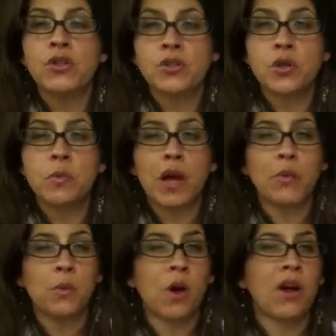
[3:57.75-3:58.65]
So you
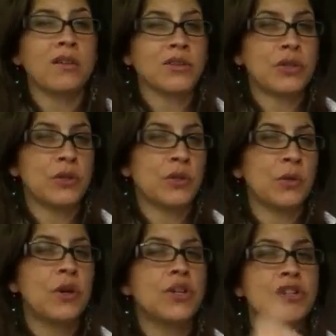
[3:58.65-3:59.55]
might want
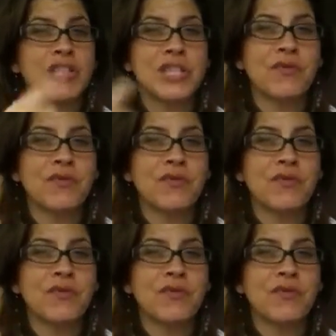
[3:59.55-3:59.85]
to just